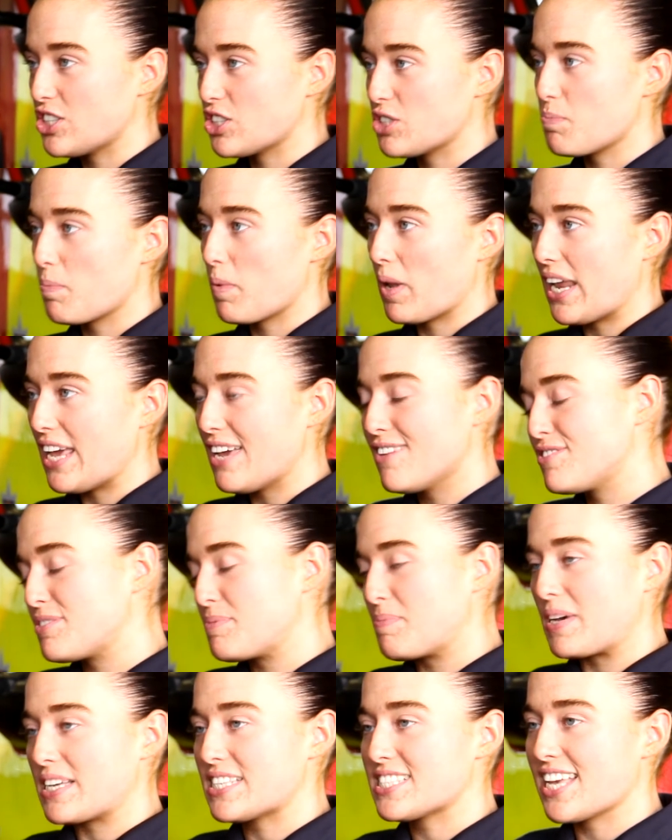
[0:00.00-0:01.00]
just believed
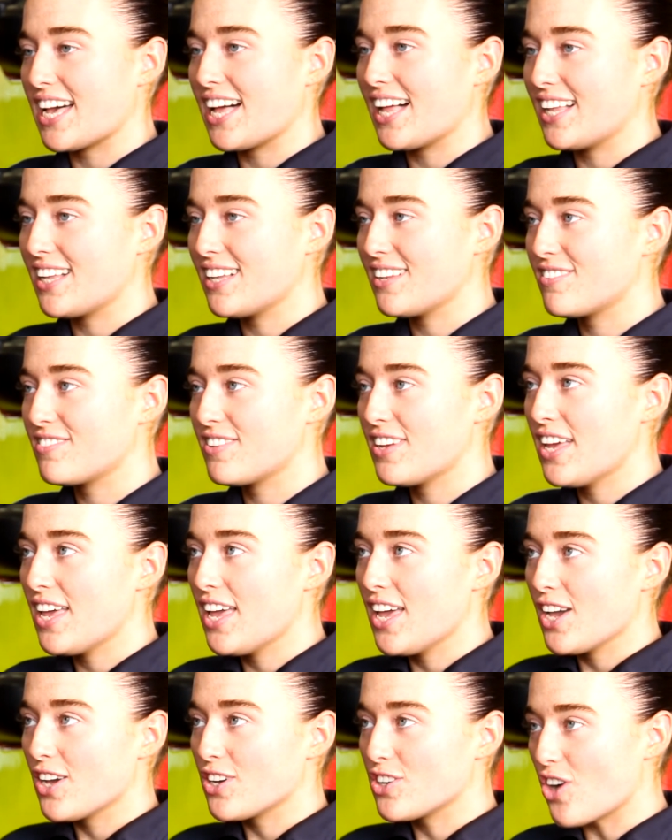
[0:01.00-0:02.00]
in
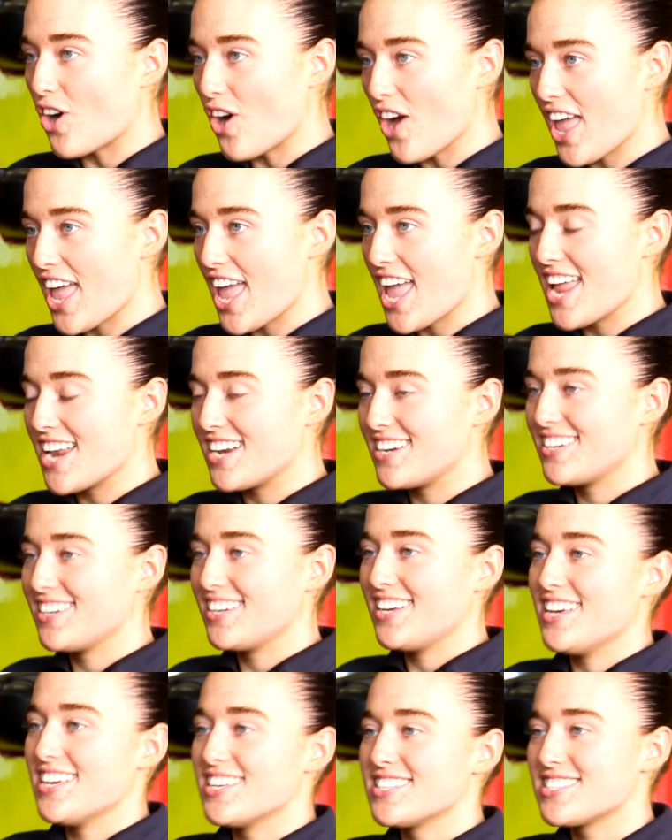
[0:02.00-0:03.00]
myself, got in,
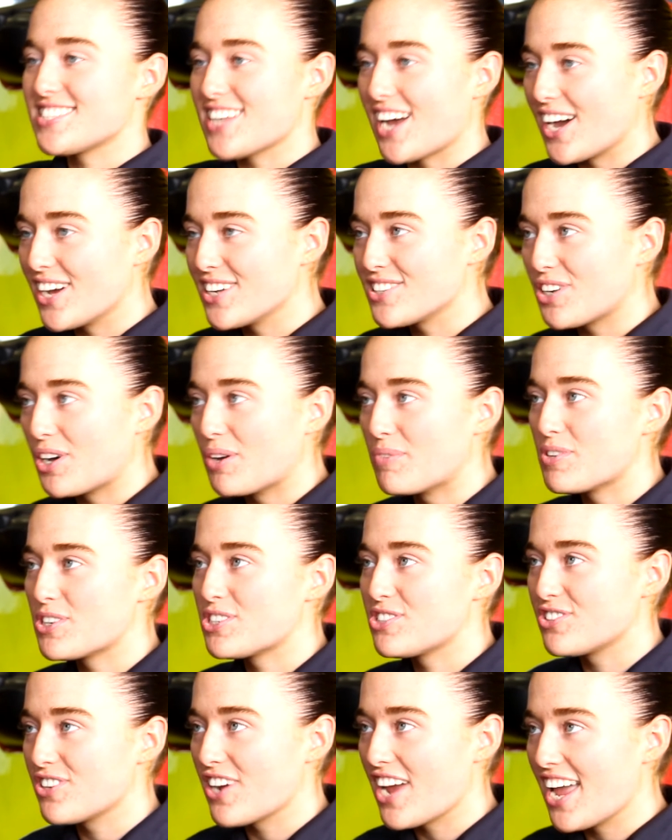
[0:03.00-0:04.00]
started all my
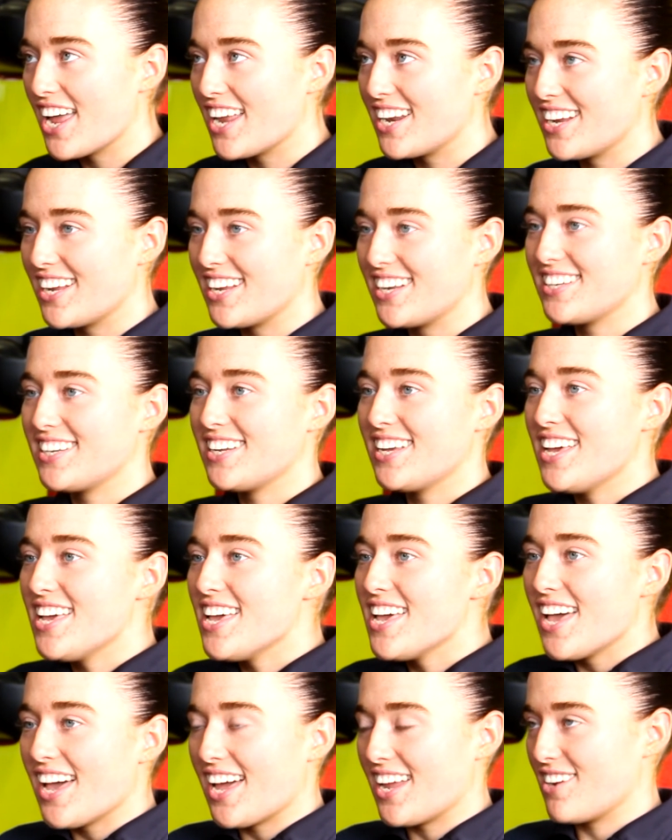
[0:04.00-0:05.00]
training,
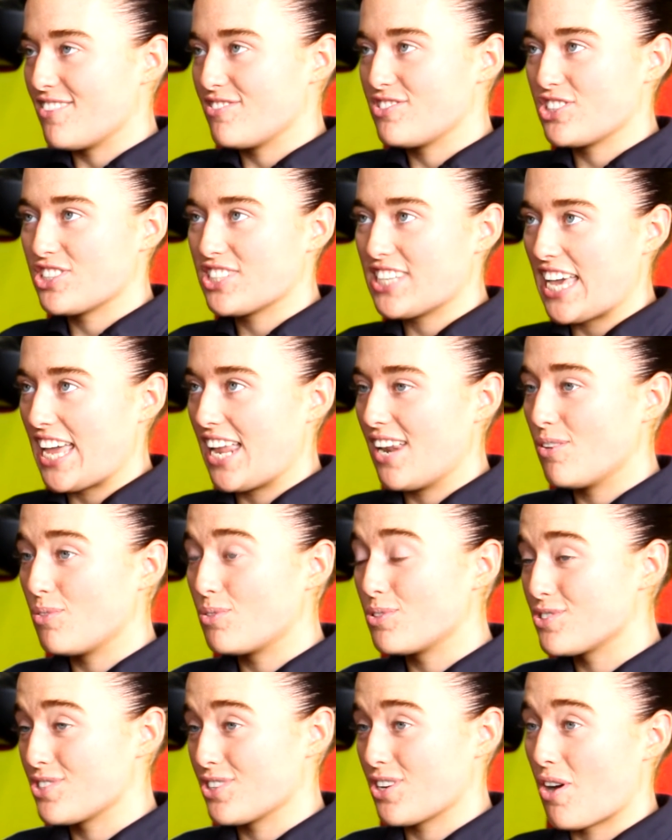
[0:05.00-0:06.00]
and I've just gained
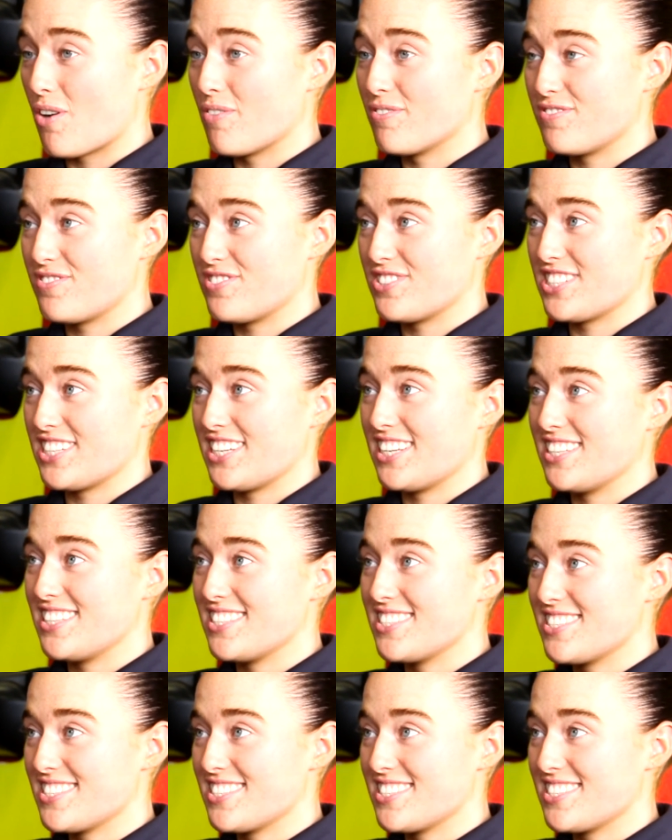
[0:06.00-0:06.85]
loads of confidence.